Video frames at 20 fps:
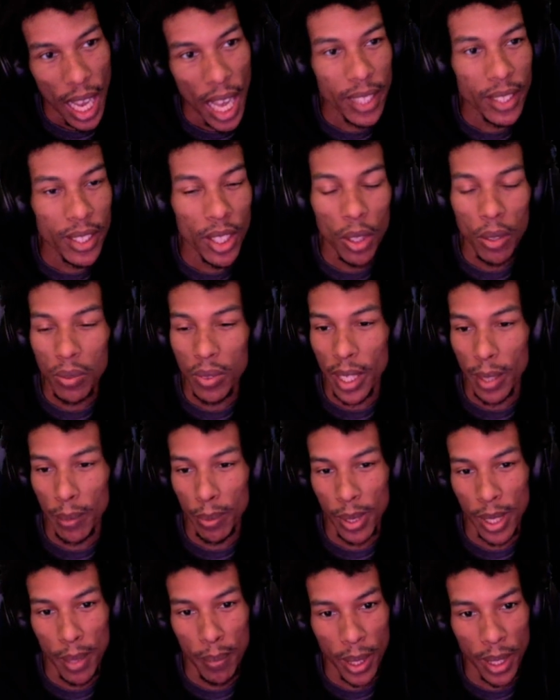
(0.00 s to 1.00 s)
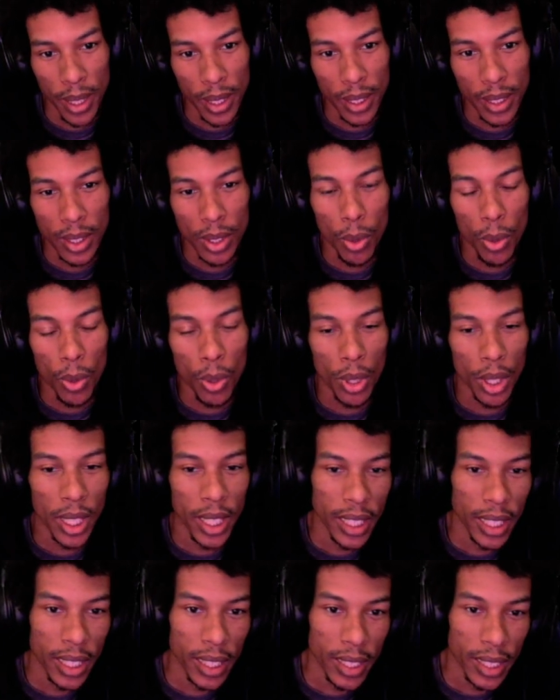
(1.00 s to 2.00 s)
I don't like playing beta or
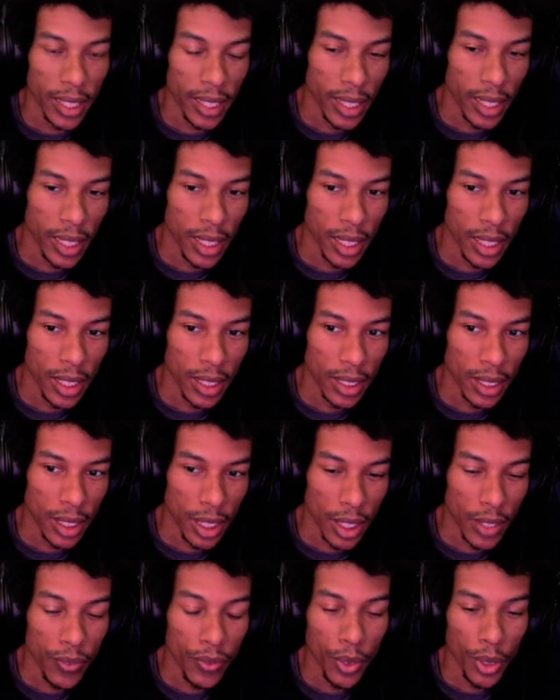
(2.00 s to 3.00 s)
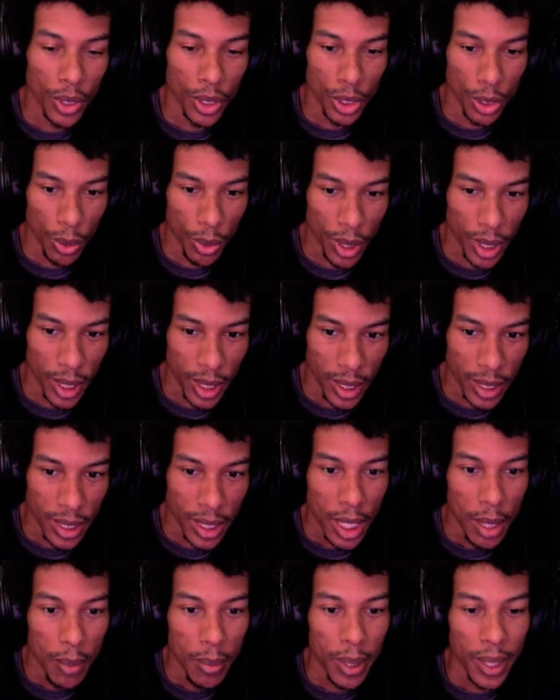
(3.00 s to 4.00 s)
any of the stuff for stories
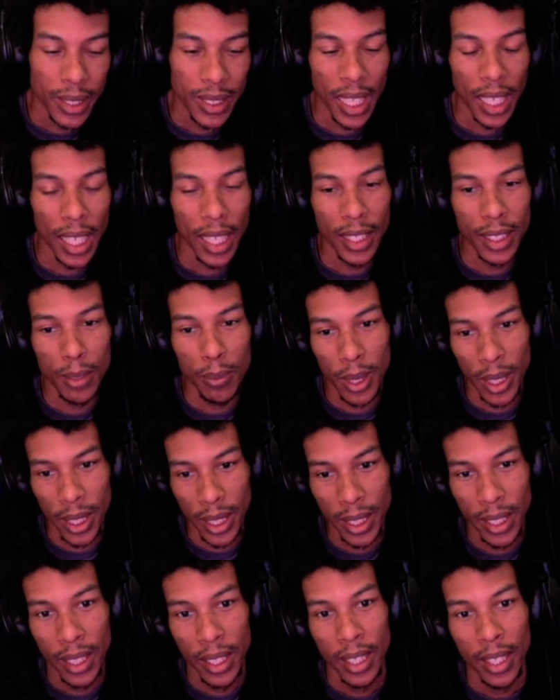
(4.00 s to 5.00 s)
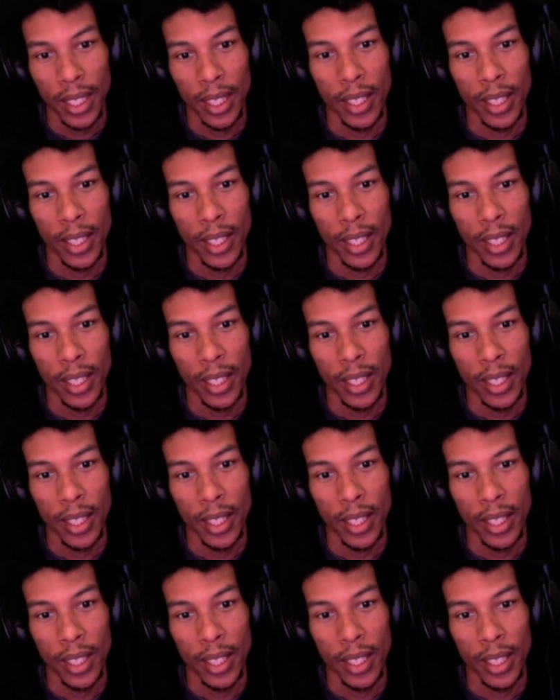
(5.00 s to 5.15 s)
because I like to play